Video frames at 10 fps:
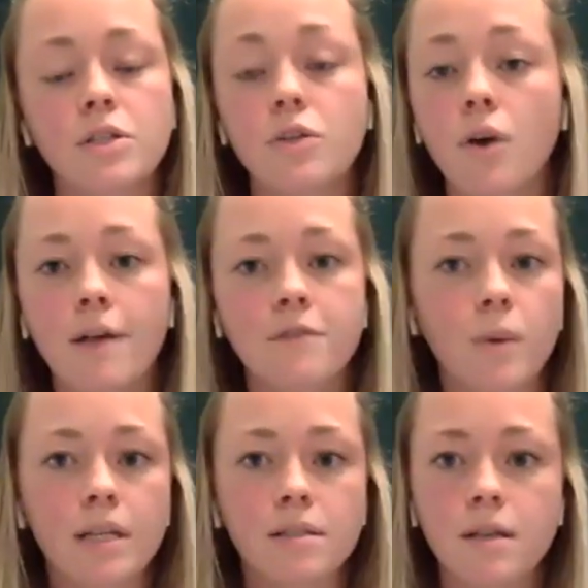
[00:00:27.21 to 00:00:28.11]
You don't have to
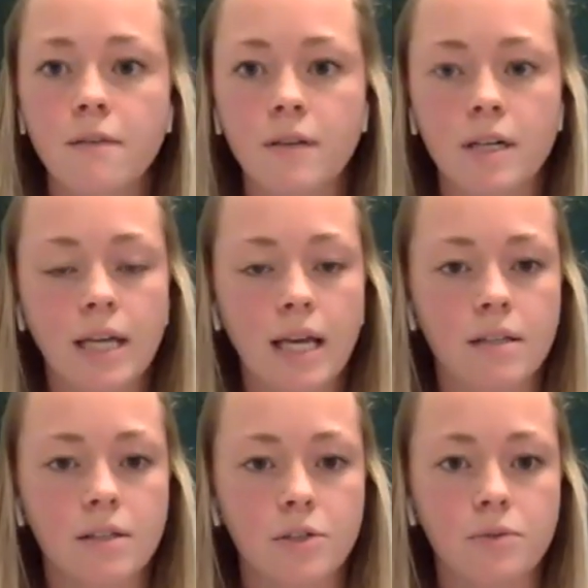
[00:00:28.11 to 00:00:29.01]
wait until the very
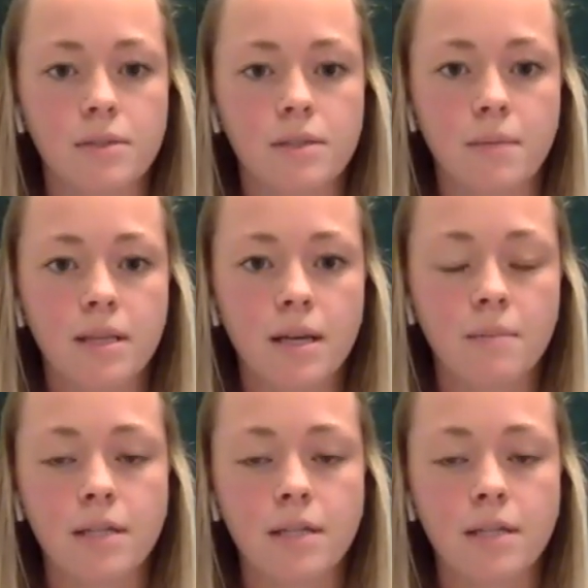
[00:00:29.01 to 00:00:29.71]
end to submit them.